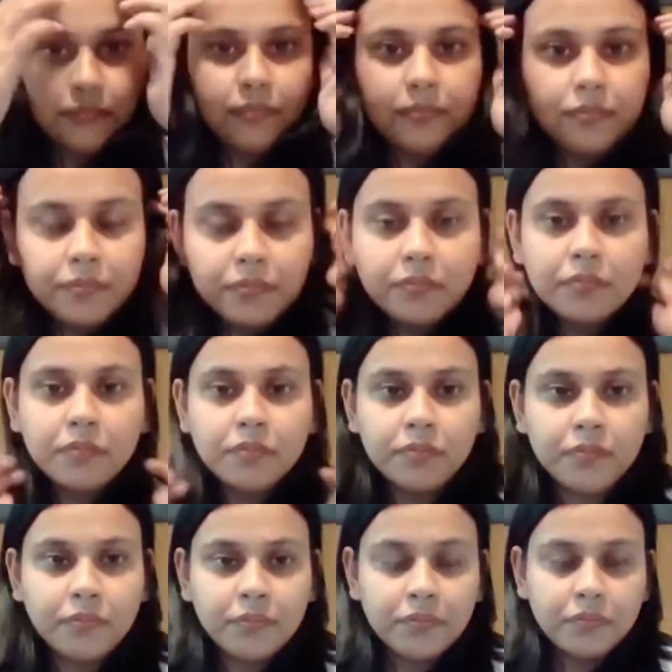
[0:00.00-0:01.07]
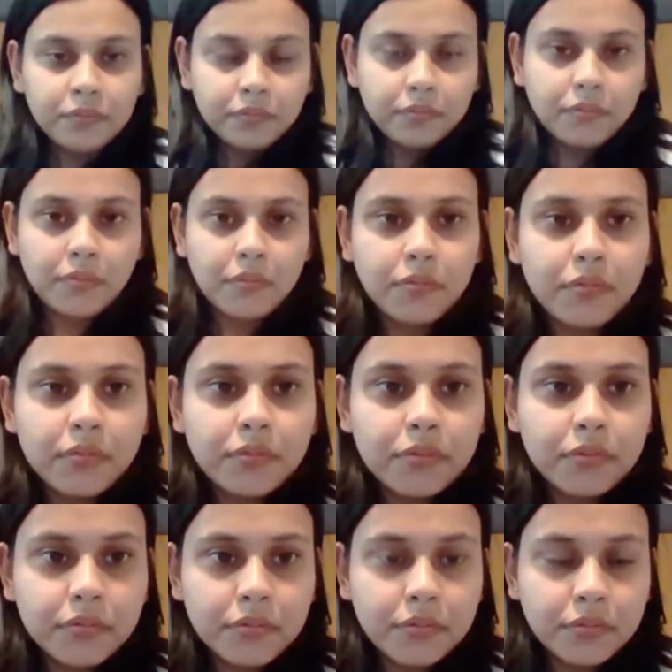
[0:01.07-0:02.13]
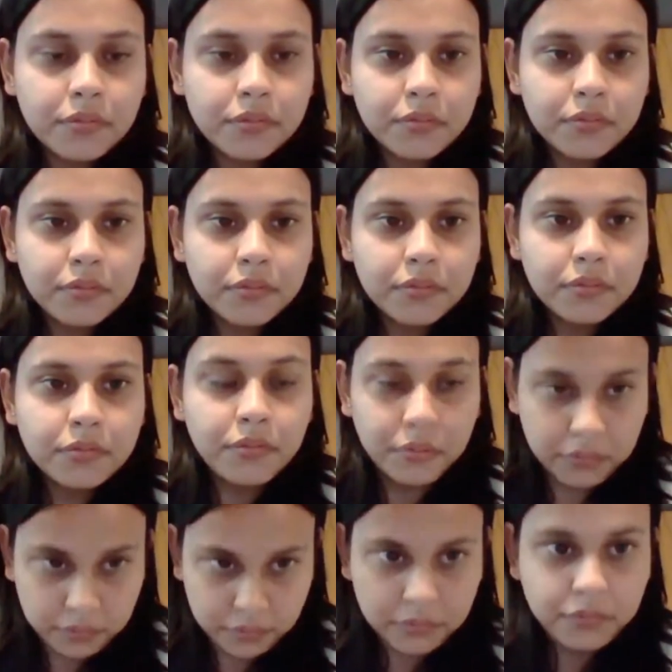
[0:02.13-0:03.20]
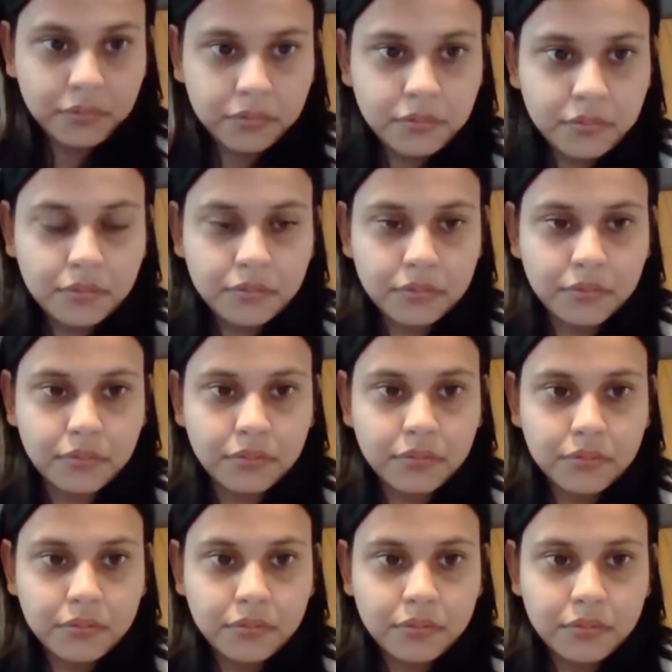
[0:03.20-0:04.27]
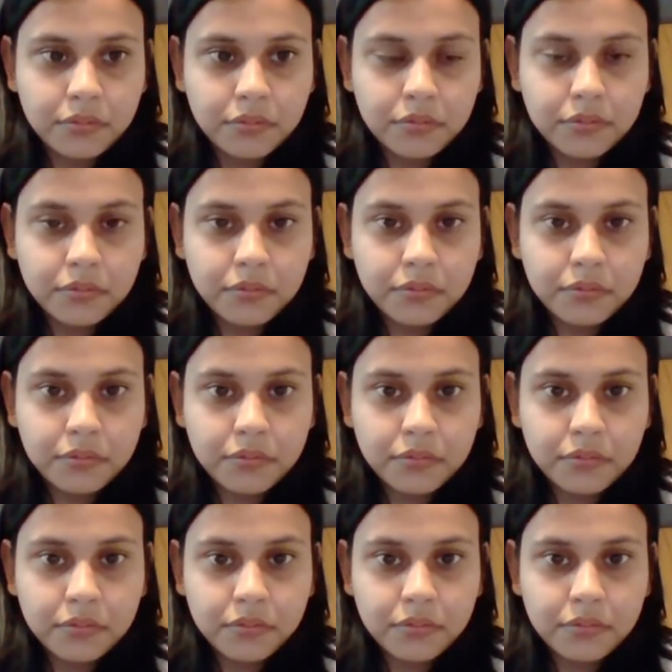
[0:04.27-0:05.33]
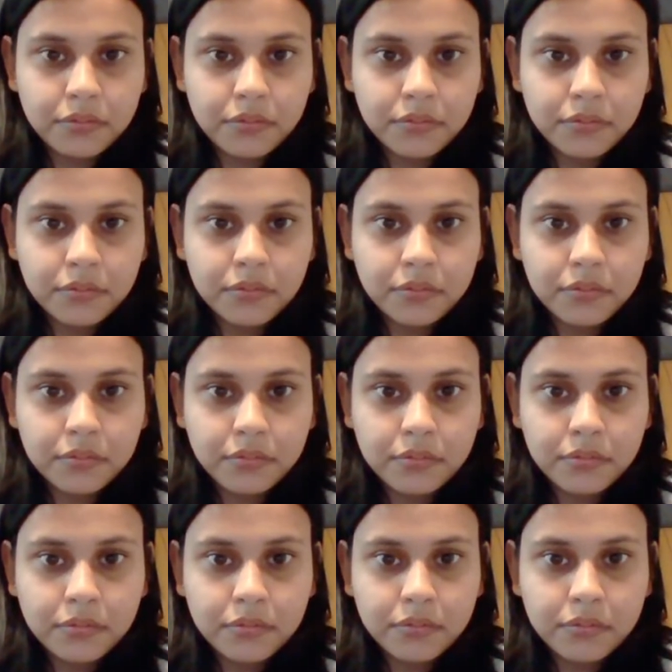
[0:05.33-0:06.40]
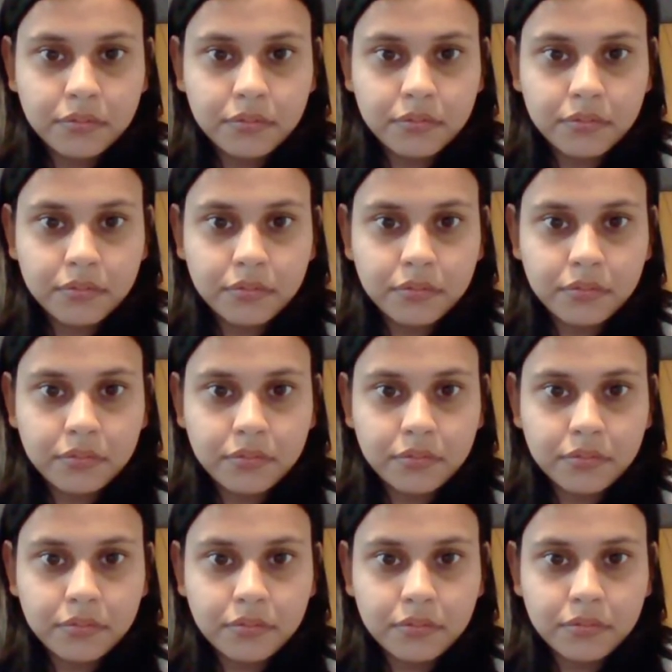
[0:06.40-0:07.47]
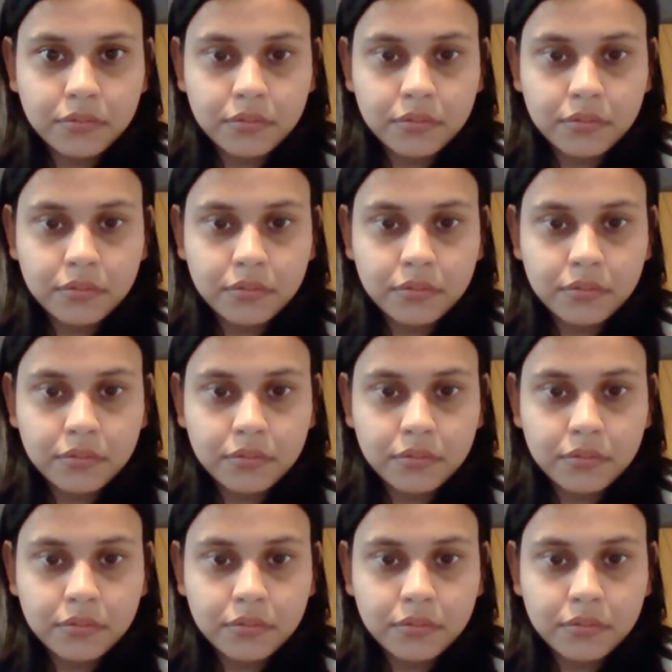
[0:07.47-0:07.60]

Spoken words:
(silent)